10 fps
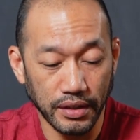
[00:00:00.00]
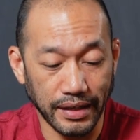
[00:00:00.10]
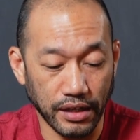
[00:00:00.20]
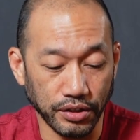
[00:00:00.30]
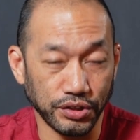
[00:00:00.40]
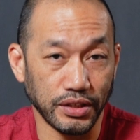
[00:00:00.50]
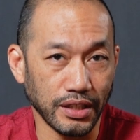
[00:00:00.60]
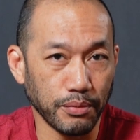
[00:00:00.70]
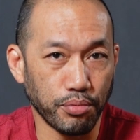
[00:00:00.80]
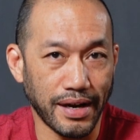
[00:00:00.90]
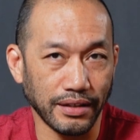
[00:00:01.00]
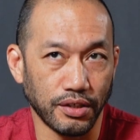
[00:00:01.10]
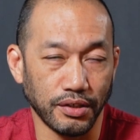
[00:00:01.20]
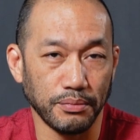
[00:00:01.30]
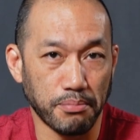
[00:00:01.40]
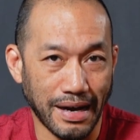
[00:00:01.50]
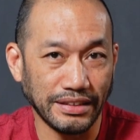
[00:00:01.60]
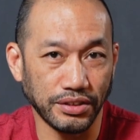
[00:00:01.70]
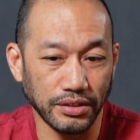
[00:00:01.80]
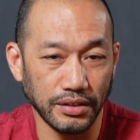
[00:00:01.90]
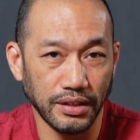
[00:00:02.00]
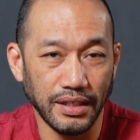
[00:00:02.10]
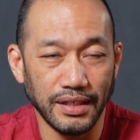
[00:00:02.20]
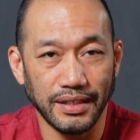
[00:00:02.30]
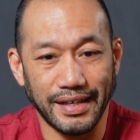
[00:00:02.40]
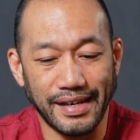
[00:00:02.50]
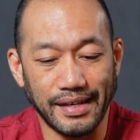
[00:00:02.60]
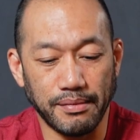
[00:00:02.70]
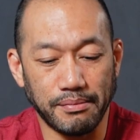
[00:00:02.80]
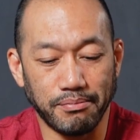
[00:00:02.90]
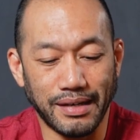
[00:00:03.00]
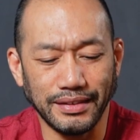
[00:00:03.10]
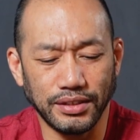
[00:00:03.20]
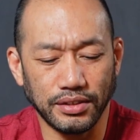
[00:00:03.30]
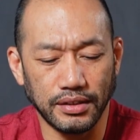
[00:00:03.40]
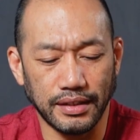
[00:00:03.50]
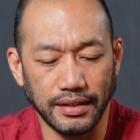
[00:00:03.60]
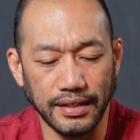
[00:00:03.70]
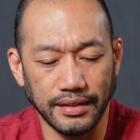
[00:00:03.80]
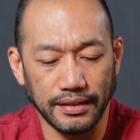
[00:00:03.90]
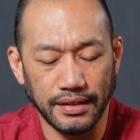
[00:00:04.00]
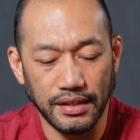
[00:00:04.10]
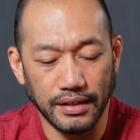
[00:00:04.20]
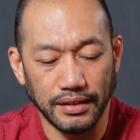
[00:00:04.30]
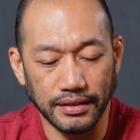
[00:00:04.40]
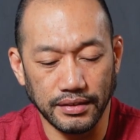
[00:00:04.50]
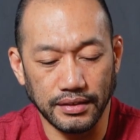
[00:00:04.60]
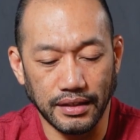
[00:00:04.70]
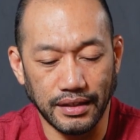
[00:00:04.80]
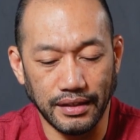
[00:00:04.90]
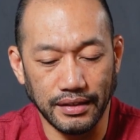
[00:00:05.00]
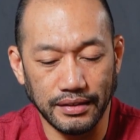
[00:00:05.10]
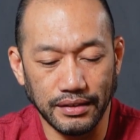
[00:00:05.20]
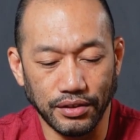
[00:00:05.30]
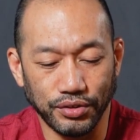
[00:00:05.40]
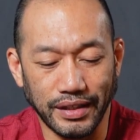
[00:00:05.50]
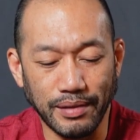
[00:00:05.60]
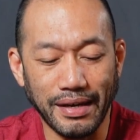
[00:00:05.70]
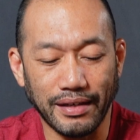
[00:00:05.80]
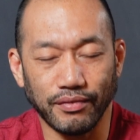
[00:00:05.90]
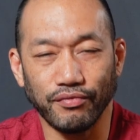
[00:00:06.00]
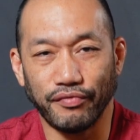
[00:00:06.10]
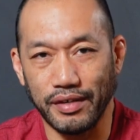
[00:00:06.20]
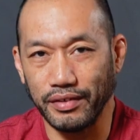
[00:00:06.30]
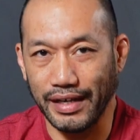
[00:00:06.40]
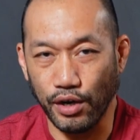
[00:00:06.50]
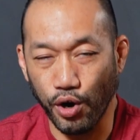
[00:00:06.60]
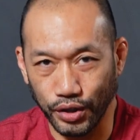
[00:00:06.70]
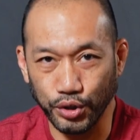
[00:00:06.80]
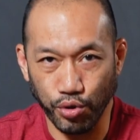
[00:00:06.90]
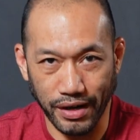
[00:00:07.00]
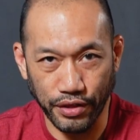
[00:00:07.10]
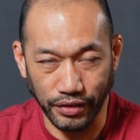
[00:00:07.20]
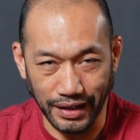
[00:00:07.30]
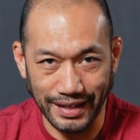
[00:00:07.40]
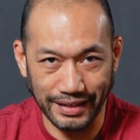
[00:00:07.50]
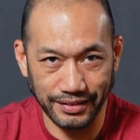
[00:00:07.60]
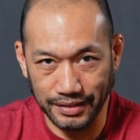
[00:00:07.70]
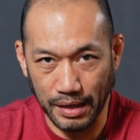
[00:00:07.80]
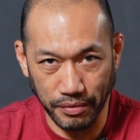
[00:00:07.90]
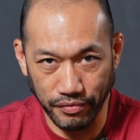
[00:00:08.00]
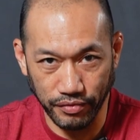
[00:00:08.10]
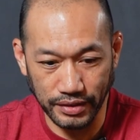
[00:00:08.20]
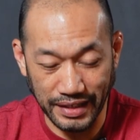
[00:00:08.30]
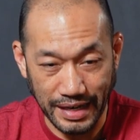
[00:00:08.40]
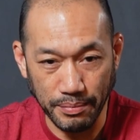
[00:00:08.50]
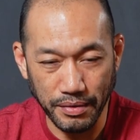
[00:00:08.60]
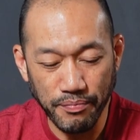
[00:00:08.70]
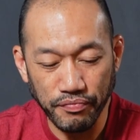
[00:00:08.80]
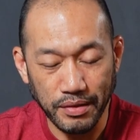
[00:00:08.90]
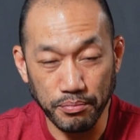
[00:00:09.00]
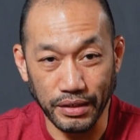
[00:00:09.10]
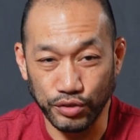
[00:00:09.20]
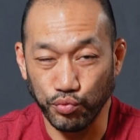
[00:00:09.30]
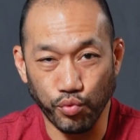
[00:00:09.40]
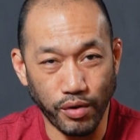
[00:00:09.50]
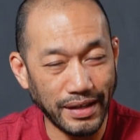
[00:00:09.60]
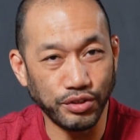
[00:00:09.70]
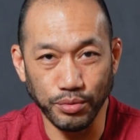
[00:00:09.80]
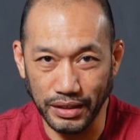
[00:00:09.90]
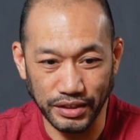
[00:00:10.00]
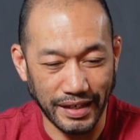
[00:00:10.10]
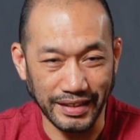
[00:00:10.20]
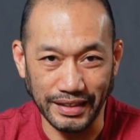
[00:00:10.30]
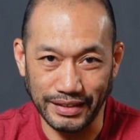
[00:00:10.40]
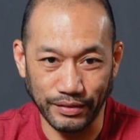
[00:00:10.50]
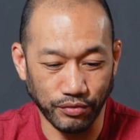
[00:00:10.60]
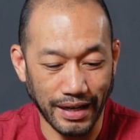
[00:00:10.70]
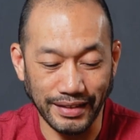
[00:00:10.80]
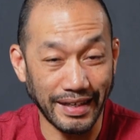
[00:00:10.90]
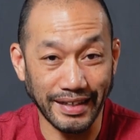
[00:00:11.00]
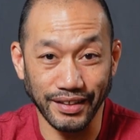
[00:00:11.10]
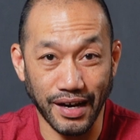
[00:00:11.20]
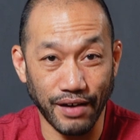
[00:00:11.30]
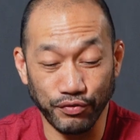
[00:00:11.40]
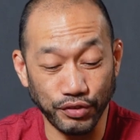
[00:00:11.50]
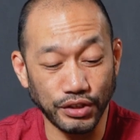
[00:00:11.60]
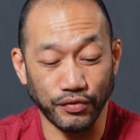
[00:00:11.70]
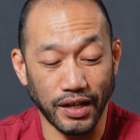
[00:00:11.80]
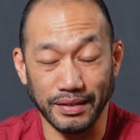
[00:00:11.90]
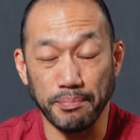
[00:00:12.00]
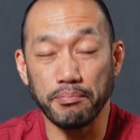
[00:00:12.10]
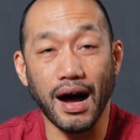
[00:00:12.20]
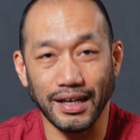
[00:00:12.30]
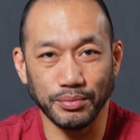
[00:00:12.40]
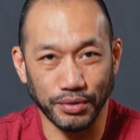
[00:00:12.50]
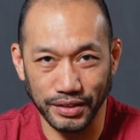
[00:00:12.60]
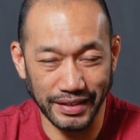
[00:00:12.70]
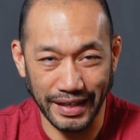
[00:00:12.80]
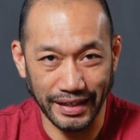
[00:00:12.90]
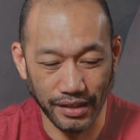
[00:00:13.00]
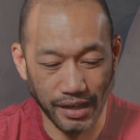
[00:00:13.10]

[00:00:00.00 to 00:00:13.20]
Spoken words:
Now there's another brand called Meister, and Meister I think is, they make very like hardcore athletic type of tape, but it's way too much adhesive. When I take it off, first of all, it's impossible to take it